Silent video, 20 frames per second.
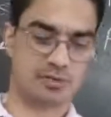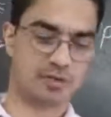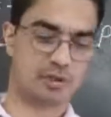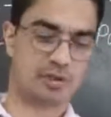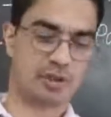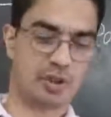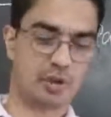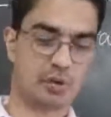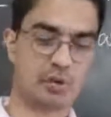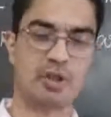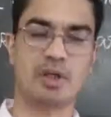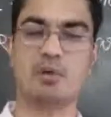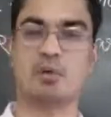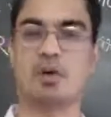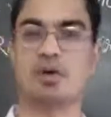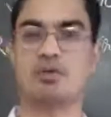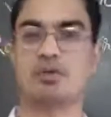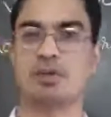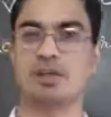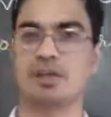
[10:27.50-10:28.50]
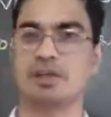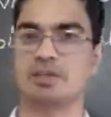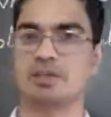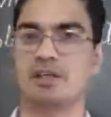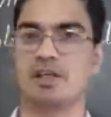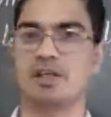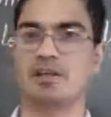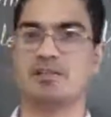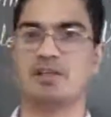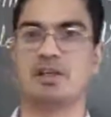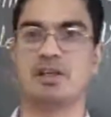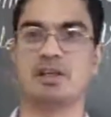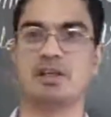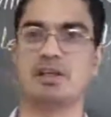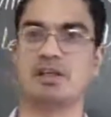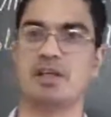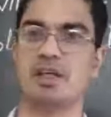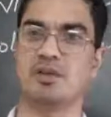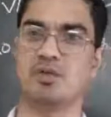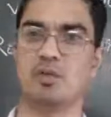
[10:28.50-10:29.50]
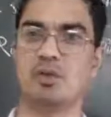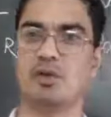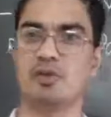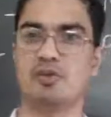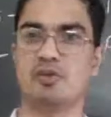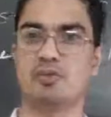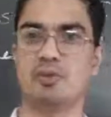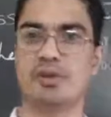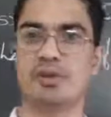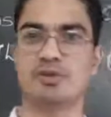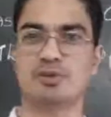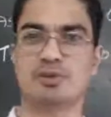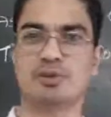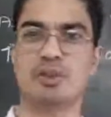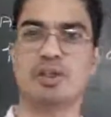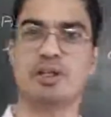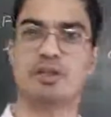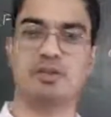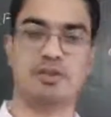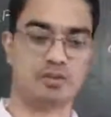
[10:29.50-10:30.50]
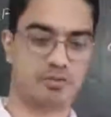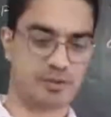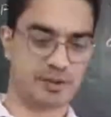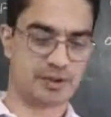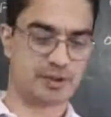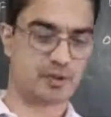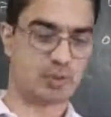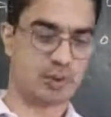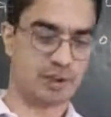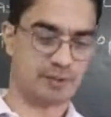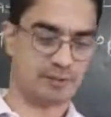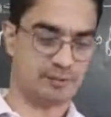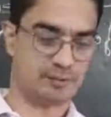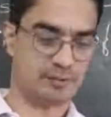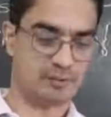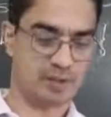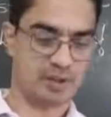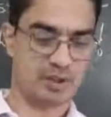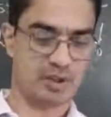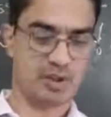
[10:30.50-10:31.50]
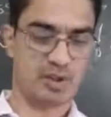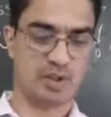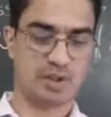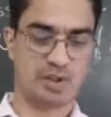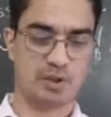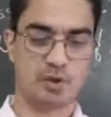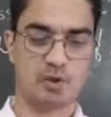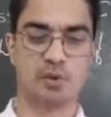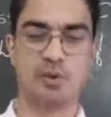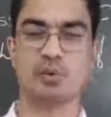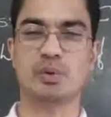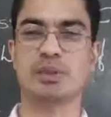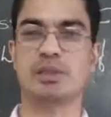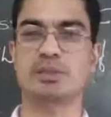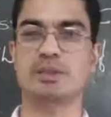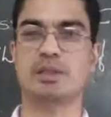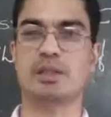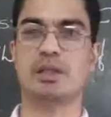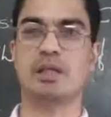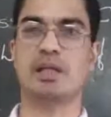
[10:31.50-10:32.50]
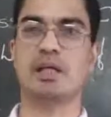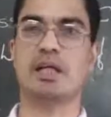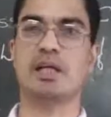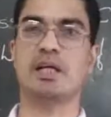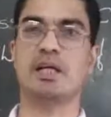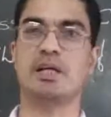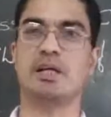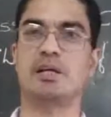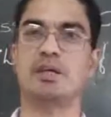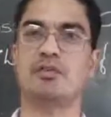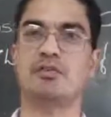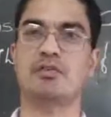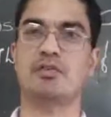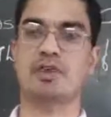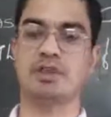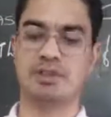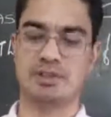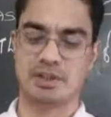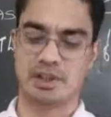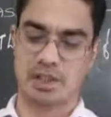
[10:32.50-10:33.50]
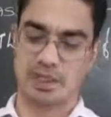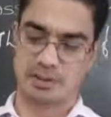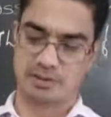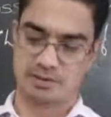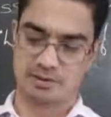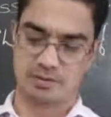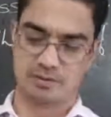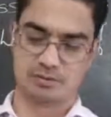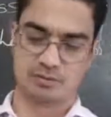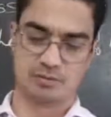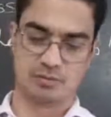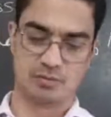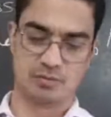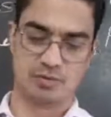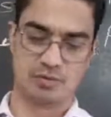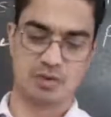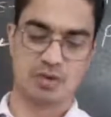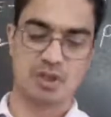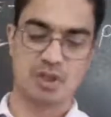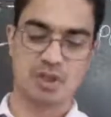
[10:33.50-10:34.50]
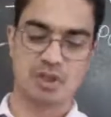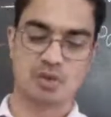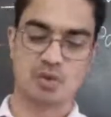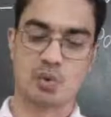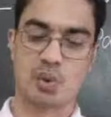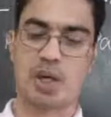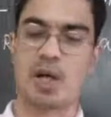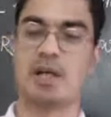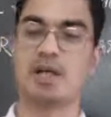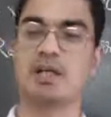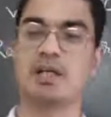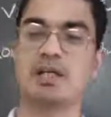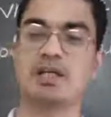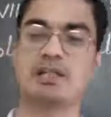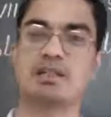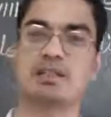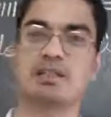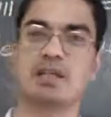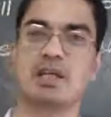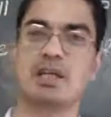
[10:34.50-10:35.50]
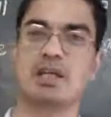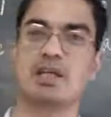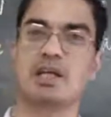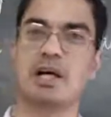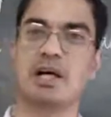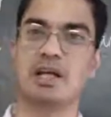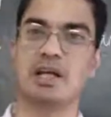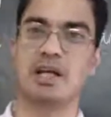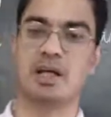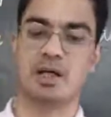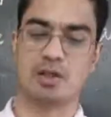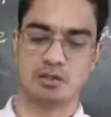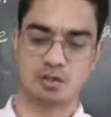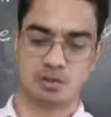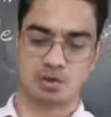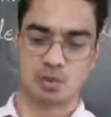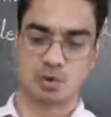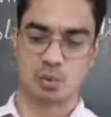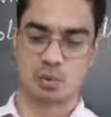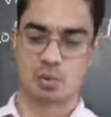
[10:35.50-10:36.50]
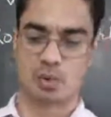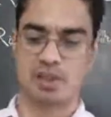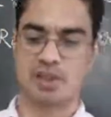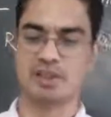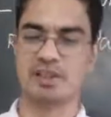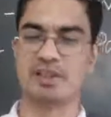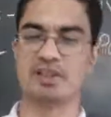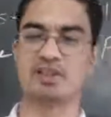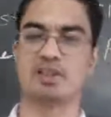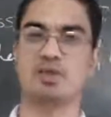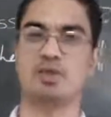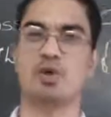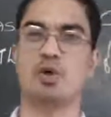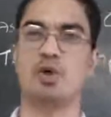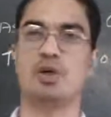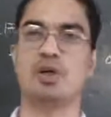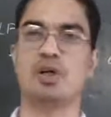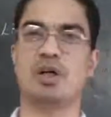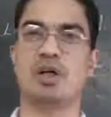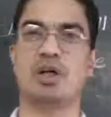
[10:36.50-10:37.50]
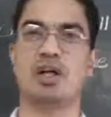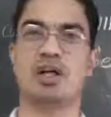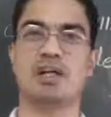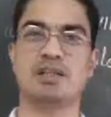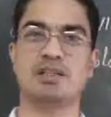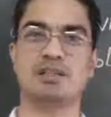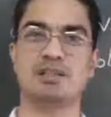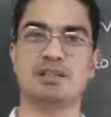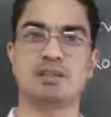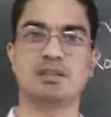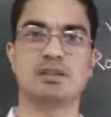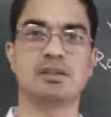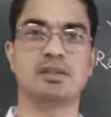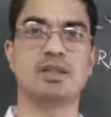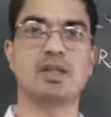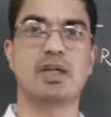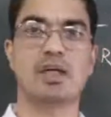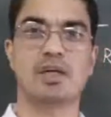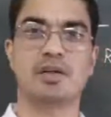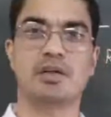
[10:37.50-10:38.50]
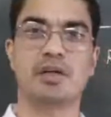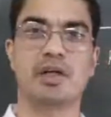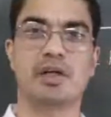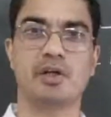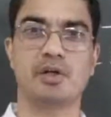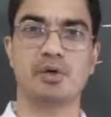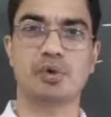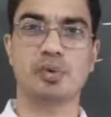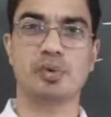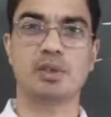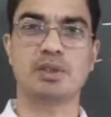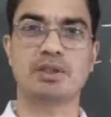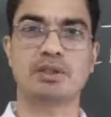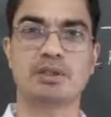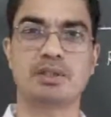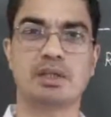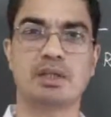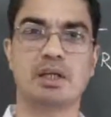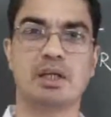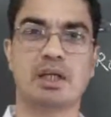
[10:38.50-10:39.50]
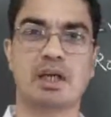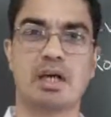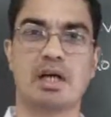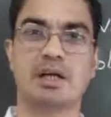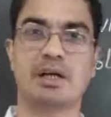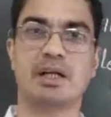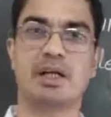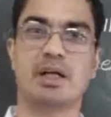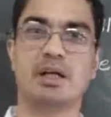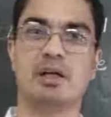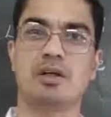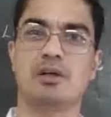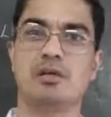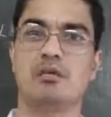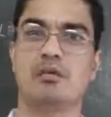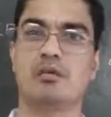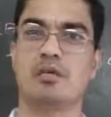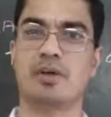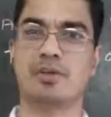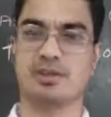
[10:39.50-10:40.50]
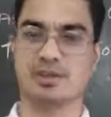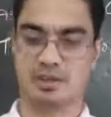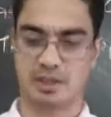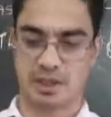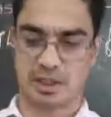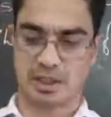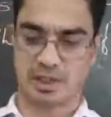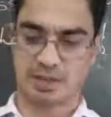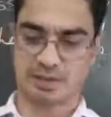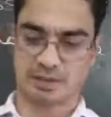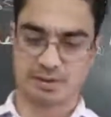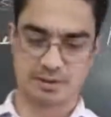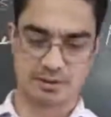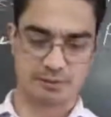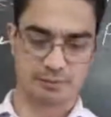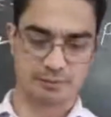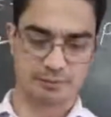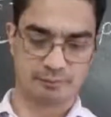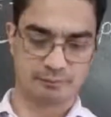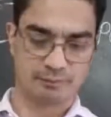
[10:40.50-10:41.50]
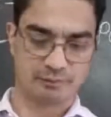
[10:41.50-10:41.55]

So now only one word is left. That word will be used there. The first one, universal adult franchise. So unless it allows what is known as the universal adult franchise,